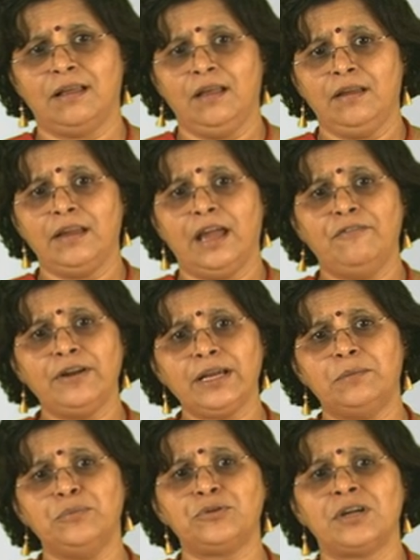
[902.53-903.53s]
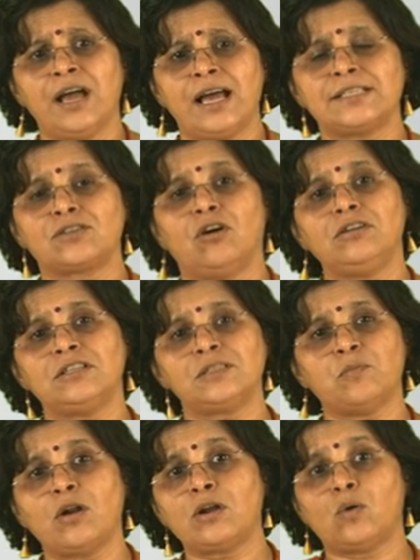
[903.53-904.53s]
Every computer has got a
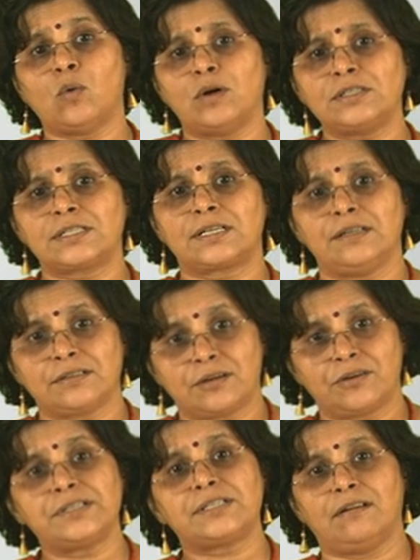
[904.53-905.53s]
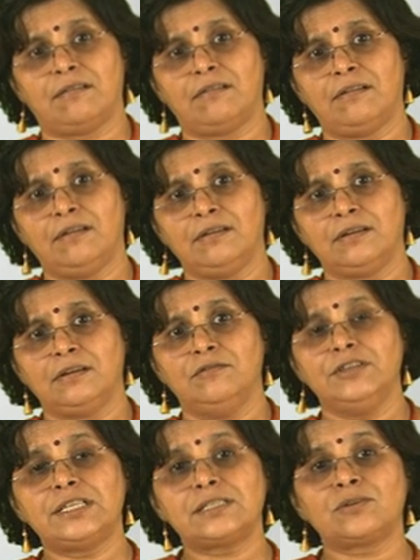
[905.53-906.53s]
small quartz crystal which
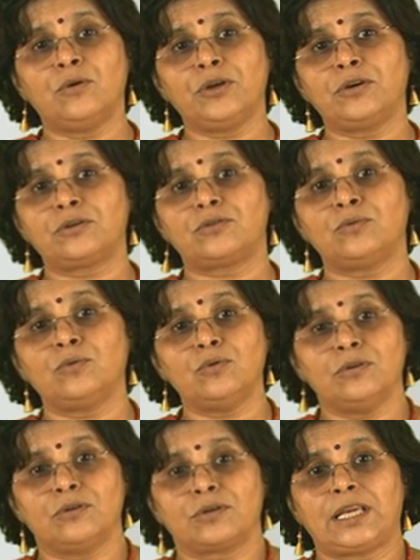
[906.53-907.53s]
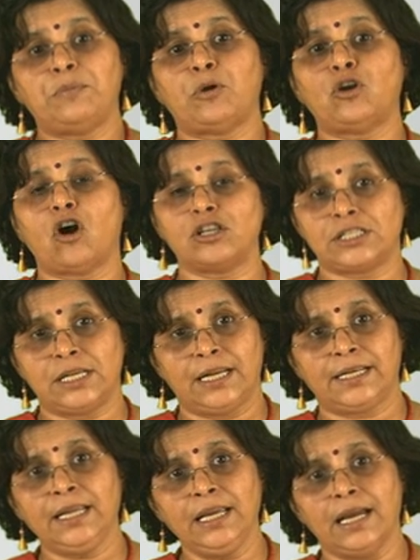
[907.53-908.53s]
is going to keep on
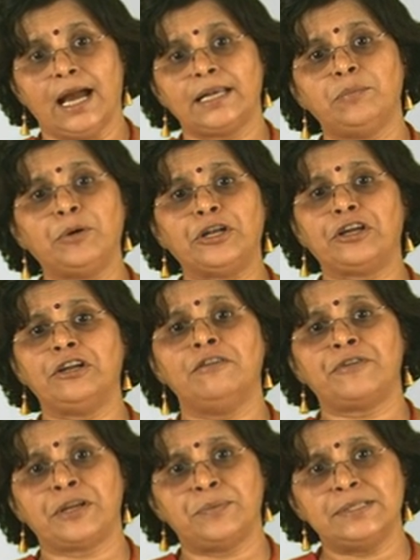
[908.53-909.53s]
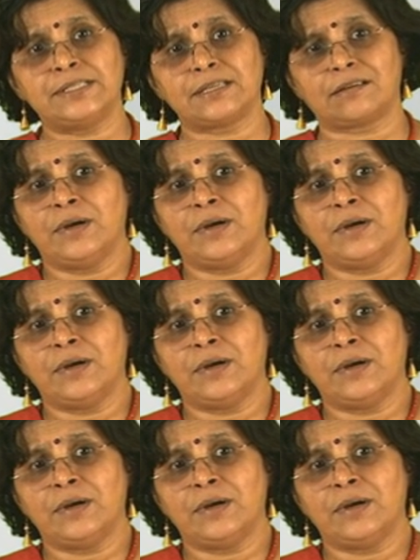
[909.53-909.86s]
oscillating at a particular frequency.